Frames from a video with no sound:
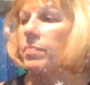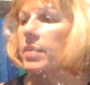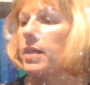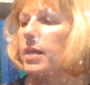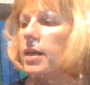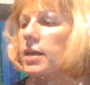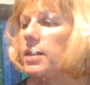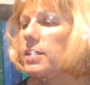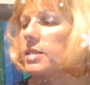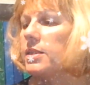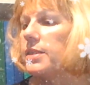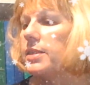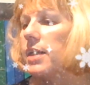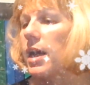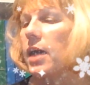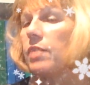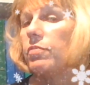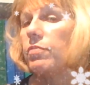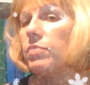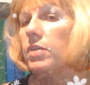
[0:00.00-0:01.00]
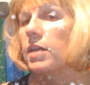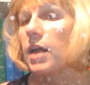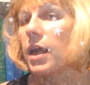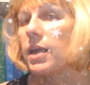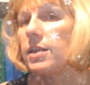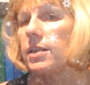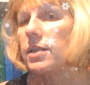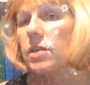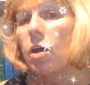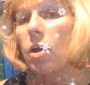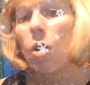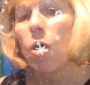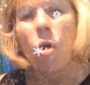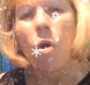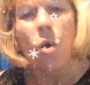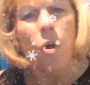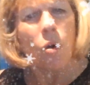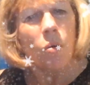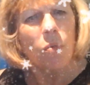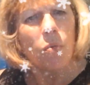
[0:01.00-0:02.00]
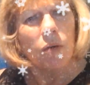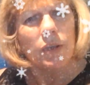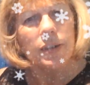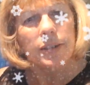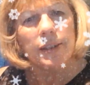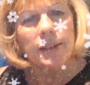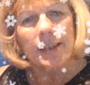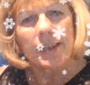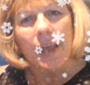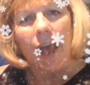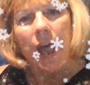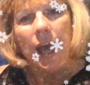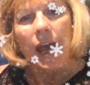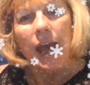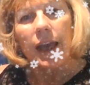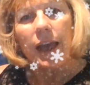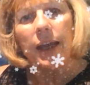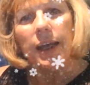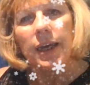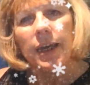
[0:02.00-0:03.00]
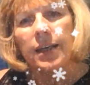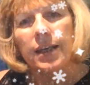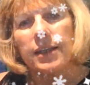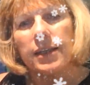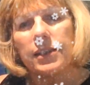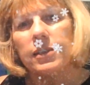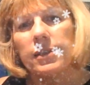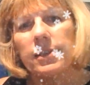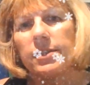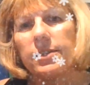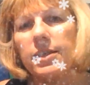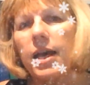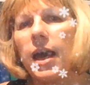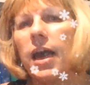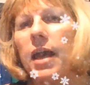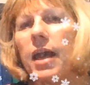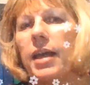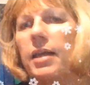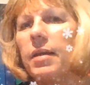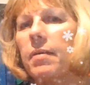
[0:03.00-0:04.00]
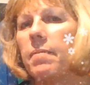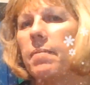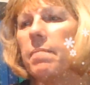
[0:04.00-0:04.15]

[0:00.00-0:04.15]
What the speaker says: here's the advent calendar. What day is today?